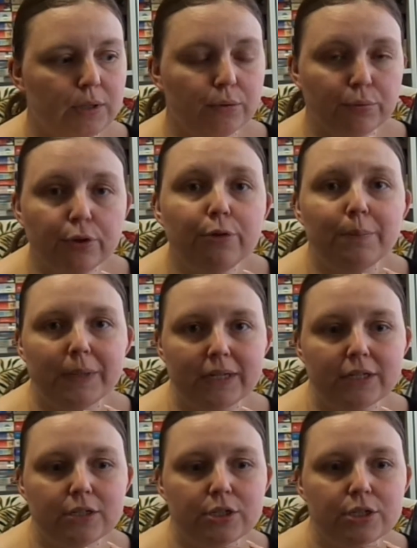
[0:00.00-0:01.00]
a rude
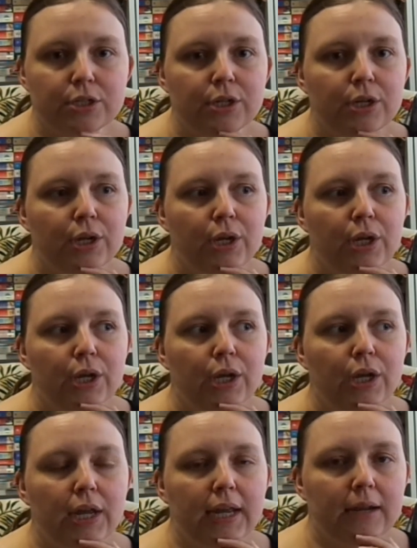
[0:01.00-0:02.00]
bitch
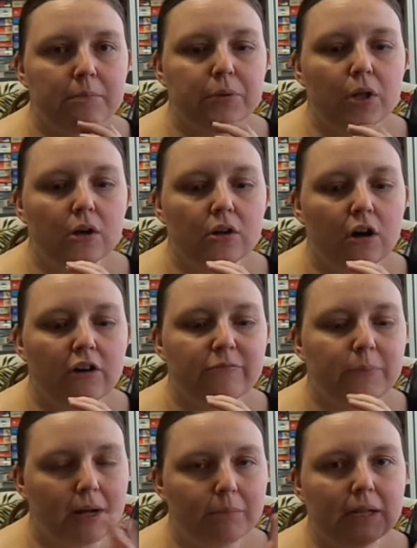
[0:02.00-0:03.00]
and block off
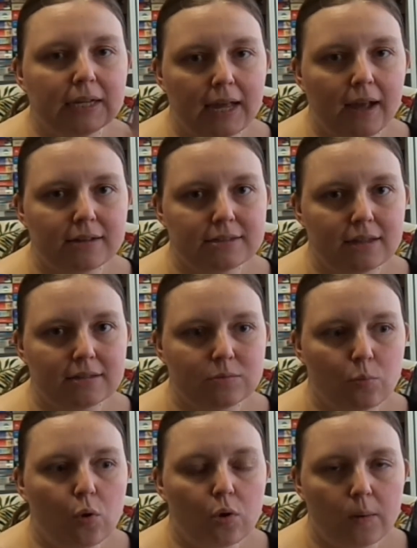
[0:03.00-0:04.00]
public access
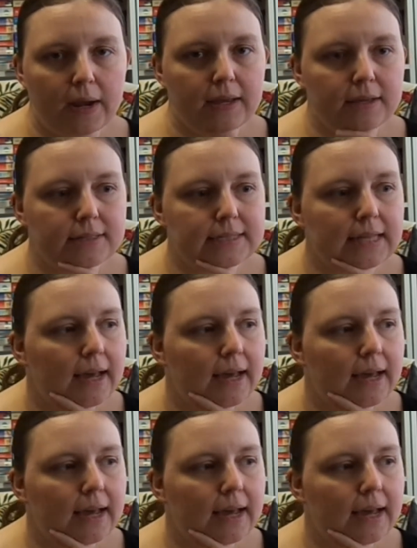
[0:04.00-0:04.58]
walkways.